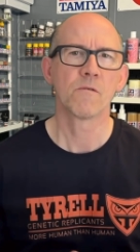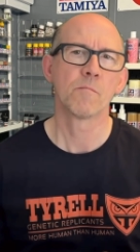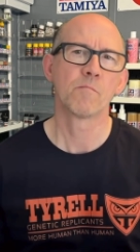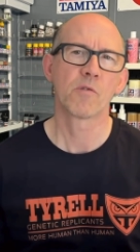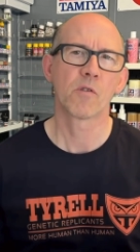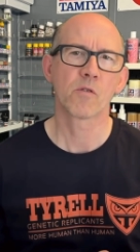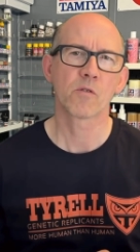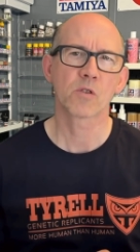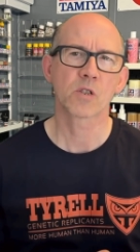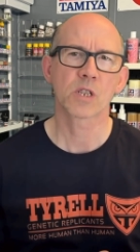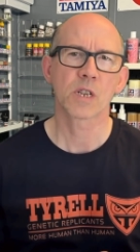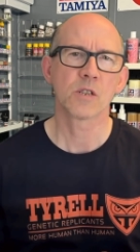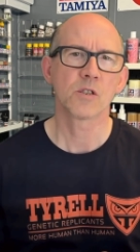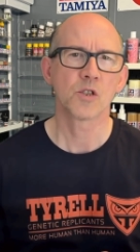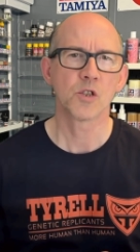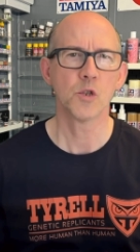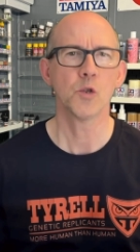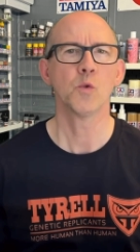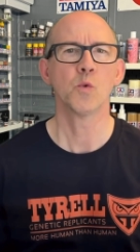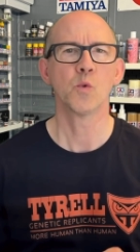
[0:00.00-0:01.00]
products and
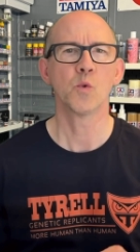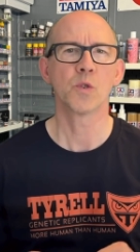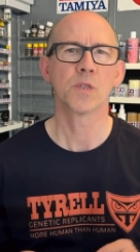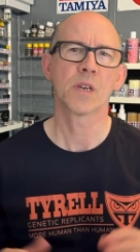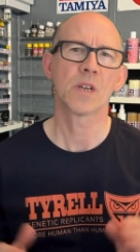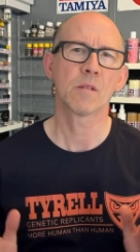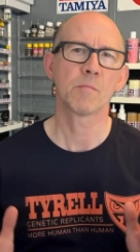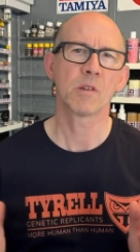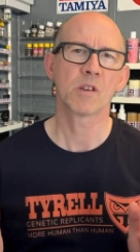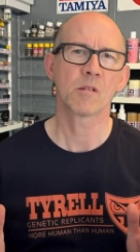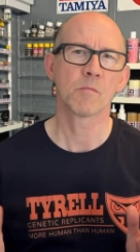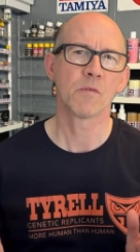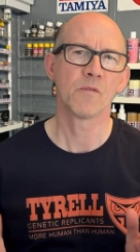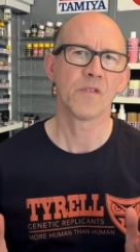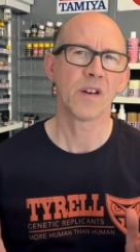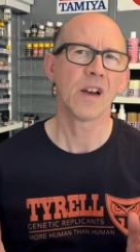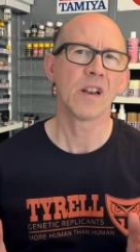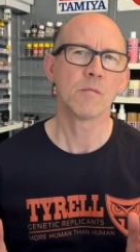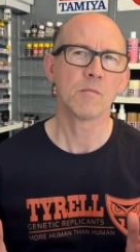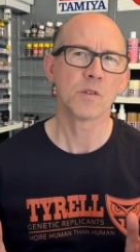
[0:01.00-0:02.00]
tools that had become
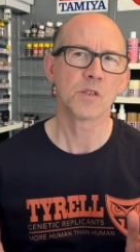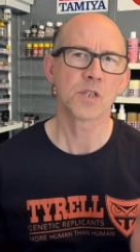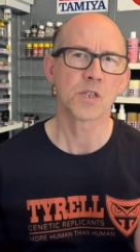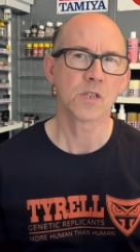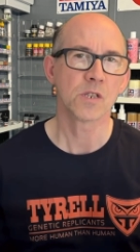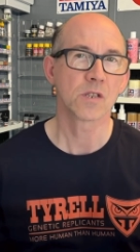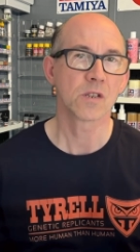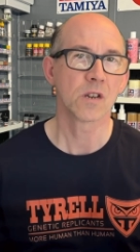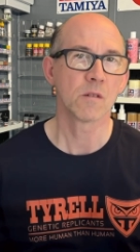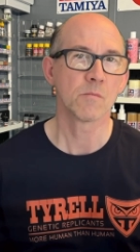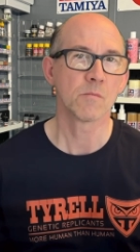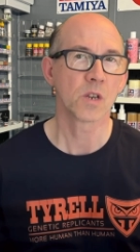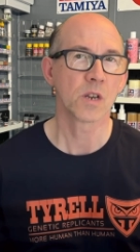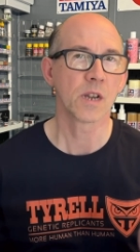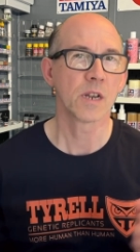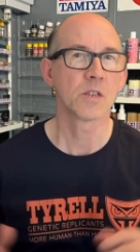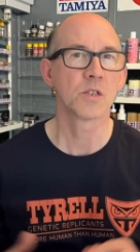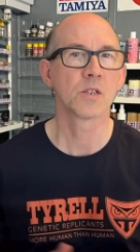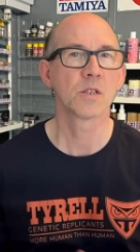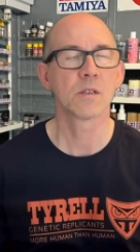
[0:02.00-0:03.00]
available since I was
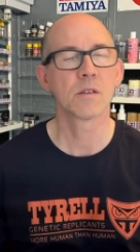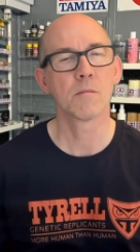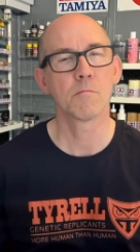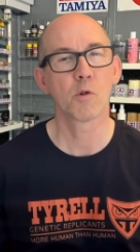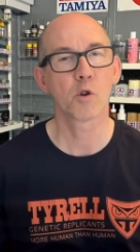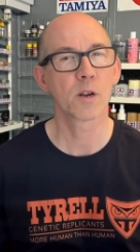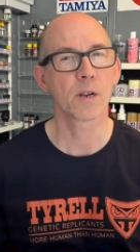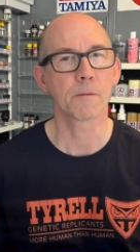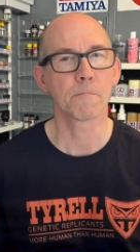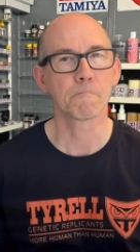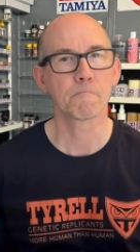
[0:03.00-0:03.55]
last modeling.